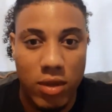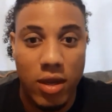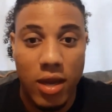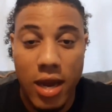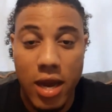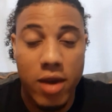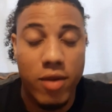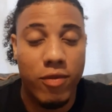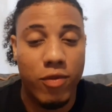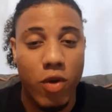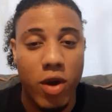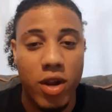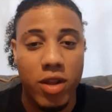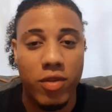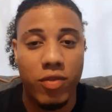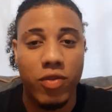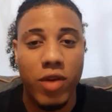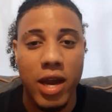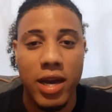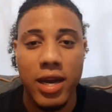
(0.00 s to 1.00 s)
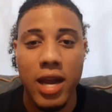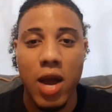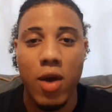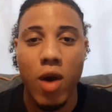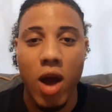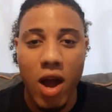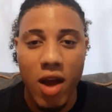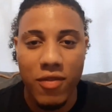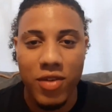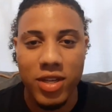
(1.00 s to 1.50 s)
it avoided the fight. Now,
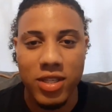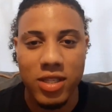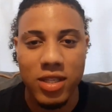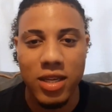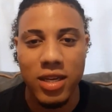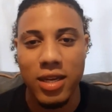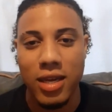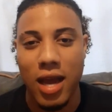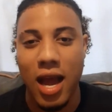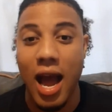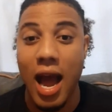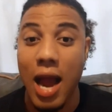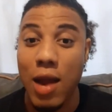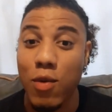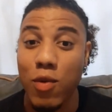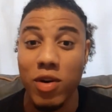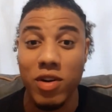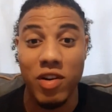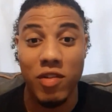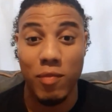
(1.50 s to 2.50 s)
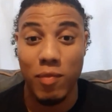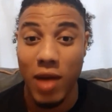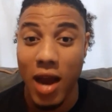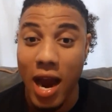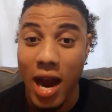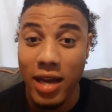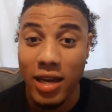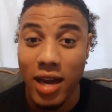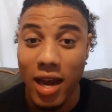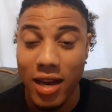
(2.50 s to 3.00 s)
obviously, I wouldn't have
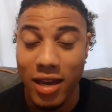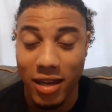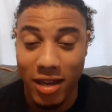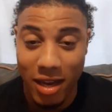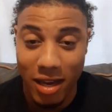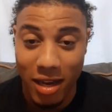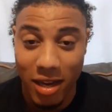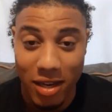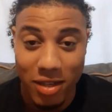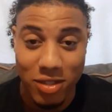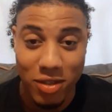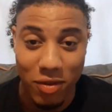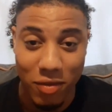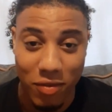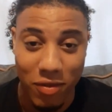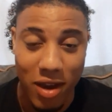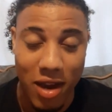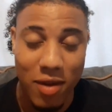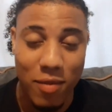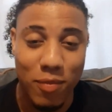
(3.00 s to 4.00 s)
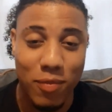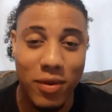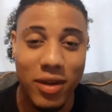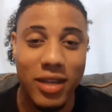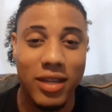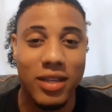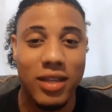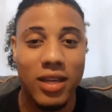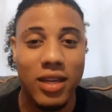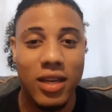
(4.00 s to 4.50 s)
minded getting into the fight,
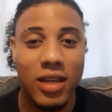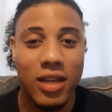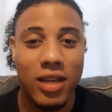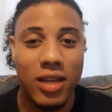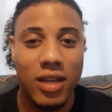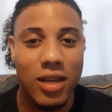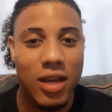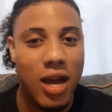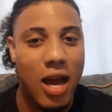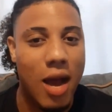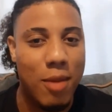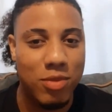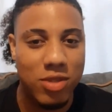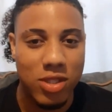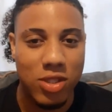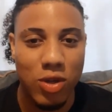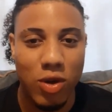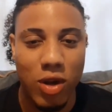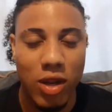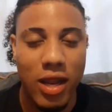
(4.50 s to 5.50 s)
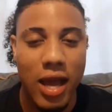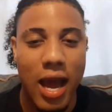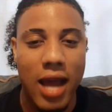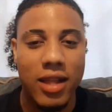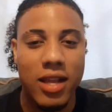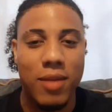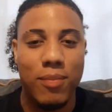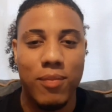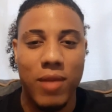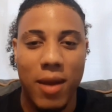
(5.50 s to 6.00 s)
but I'm still glad
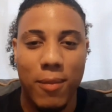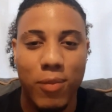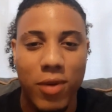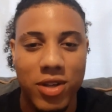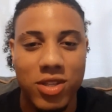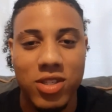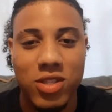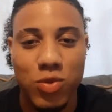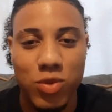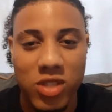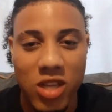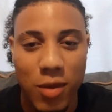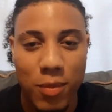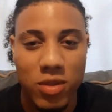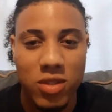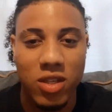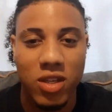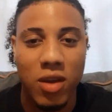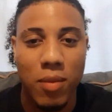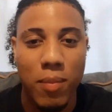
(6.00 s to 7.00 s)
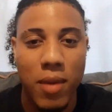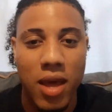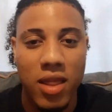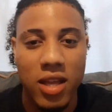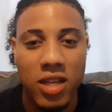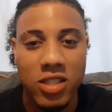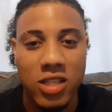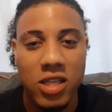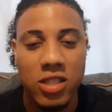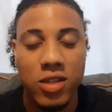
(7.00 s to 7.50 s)
that my presence was able to command
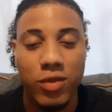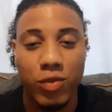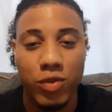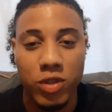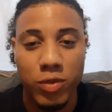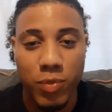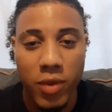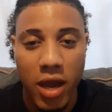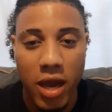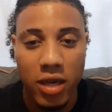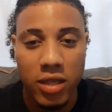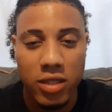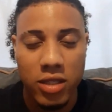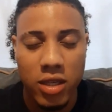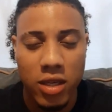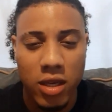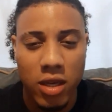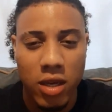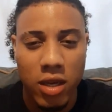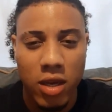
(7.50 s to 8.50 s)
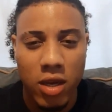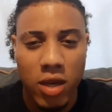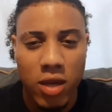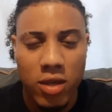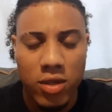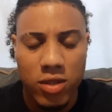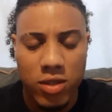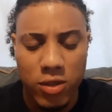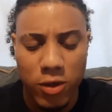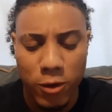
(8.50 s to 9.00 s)
that sense of respect.
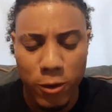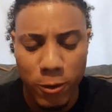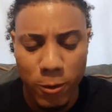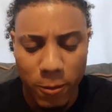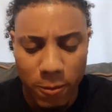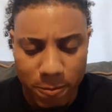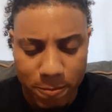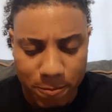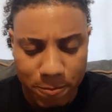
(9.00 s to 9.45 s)
So